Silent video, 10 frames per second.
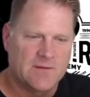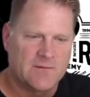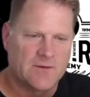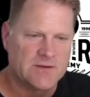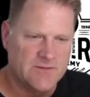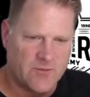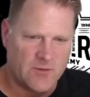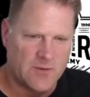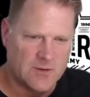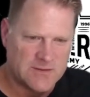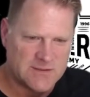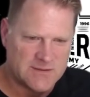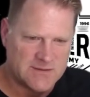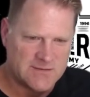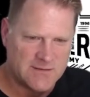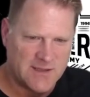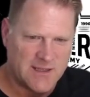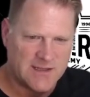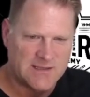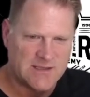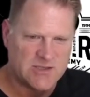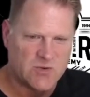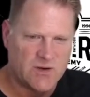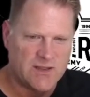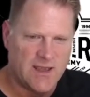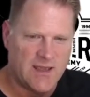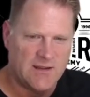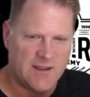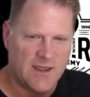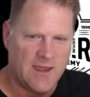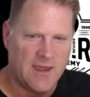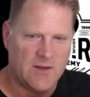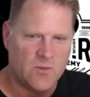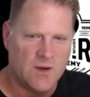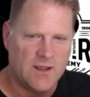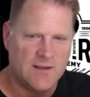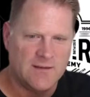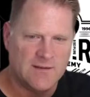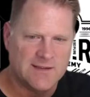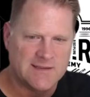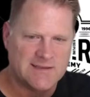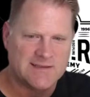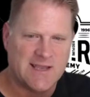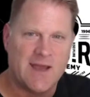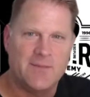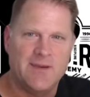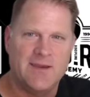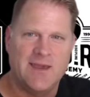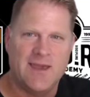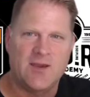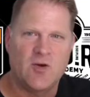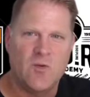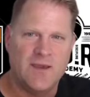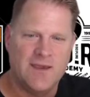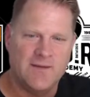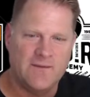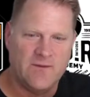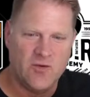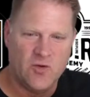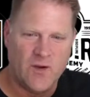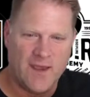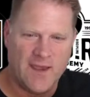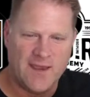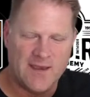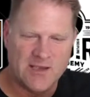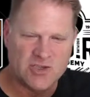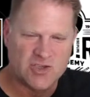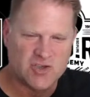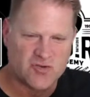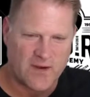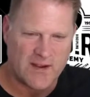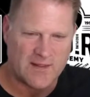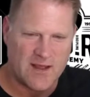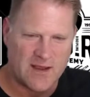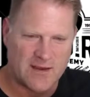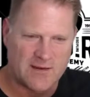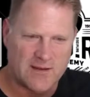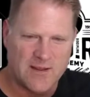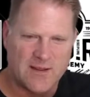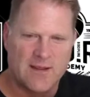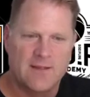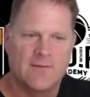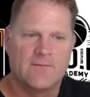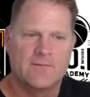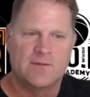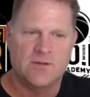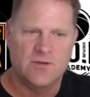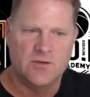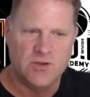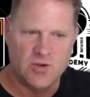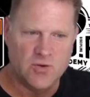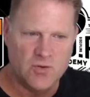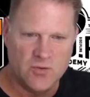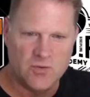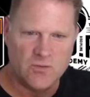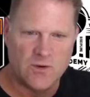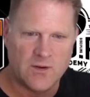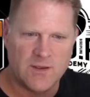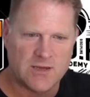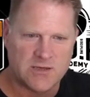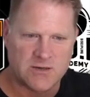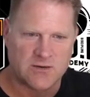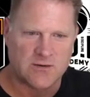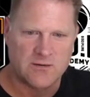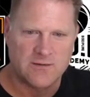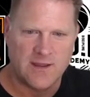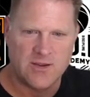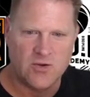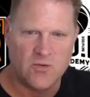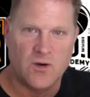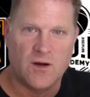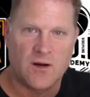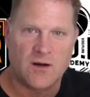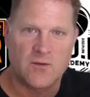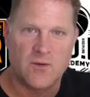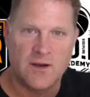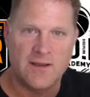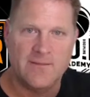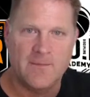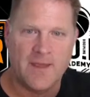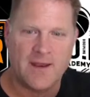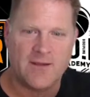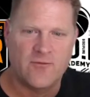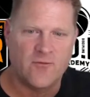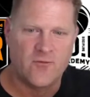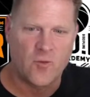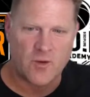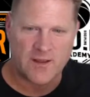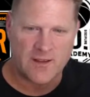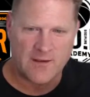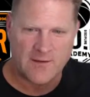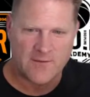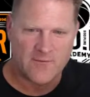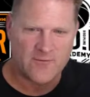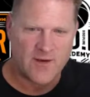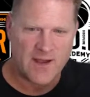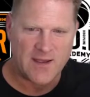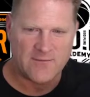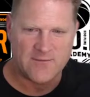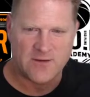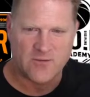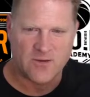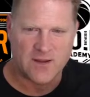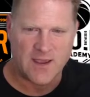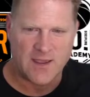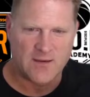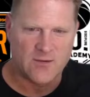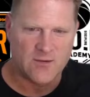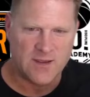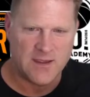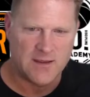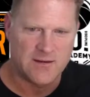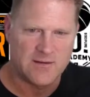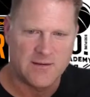First and foremost, getting to the 28 and what? Stopping and going into a straight line. You want to make sure that you are what? At a 45-degree angle in.